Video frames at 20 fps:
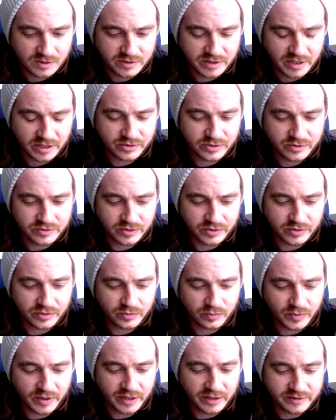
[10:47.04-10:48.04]
Texture is a
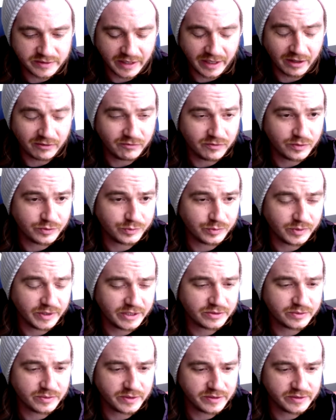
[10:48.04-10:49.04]
good way to add visual
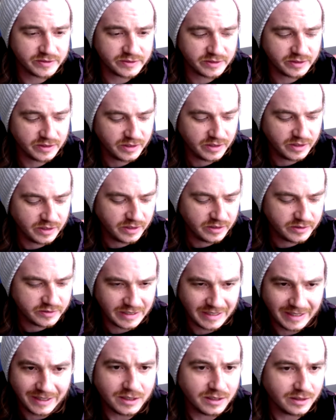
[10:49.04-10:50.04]
interest
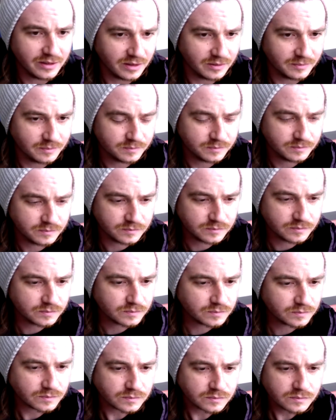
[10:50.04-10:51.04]
to anything.
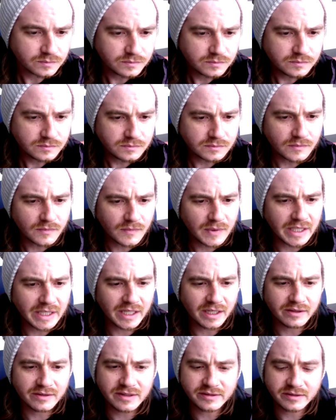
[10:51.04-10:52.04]

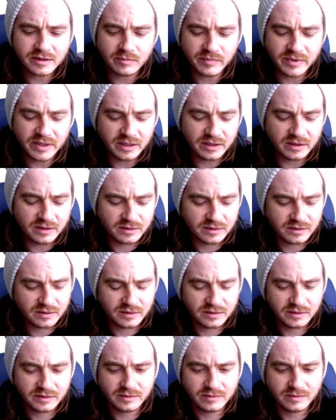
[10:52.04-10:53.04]
And this can be,
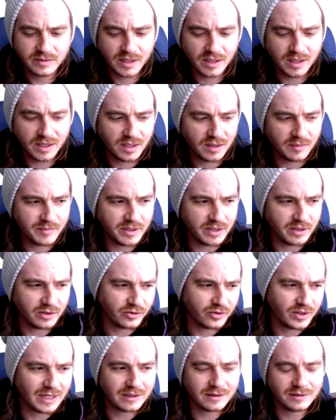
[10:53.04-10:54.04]
I mean, a
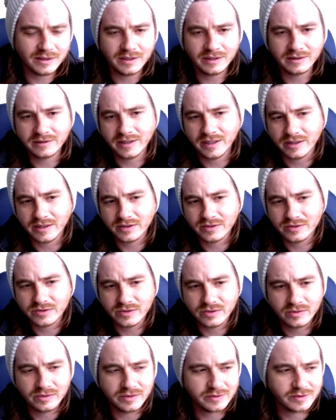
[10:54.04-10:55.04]
crackling
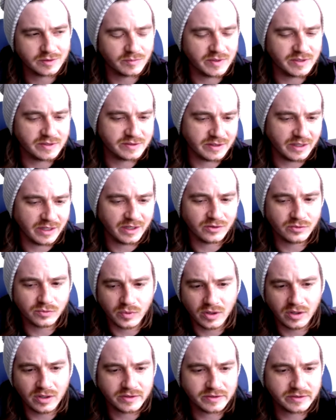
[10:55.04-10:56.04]
texture, this could be sand,
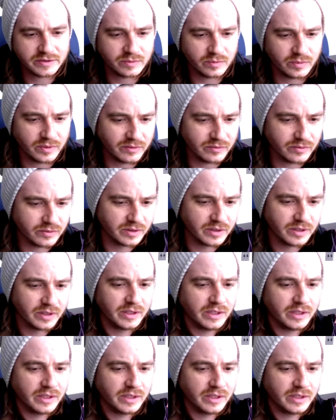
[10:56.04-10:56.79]
rocks, whatever,